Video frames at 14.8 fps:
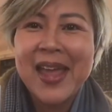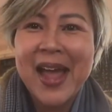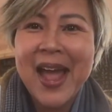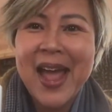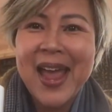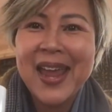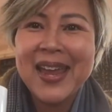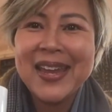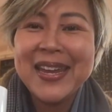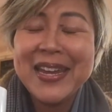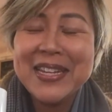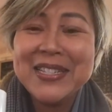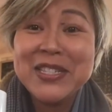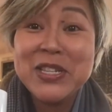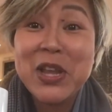Hi,
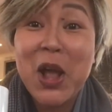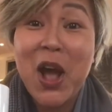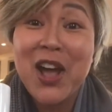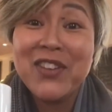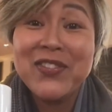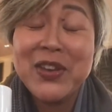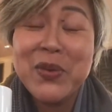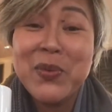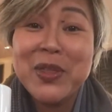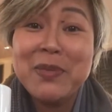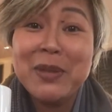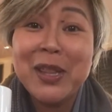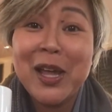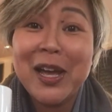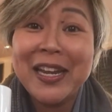it's Coffee with
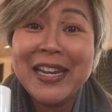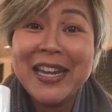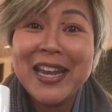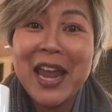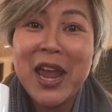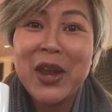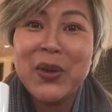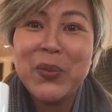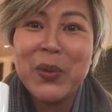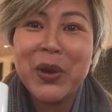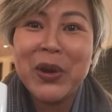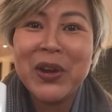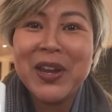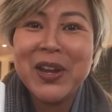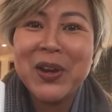Melānie, and
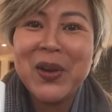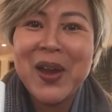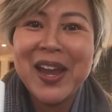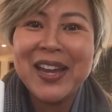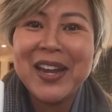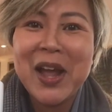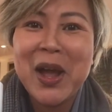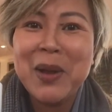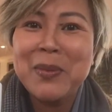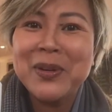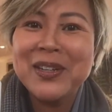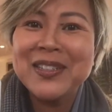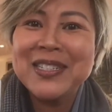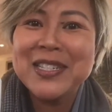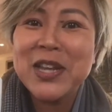we're here at
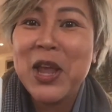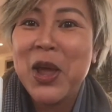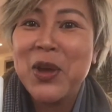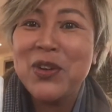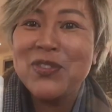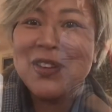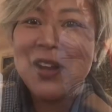Hubbard's Cove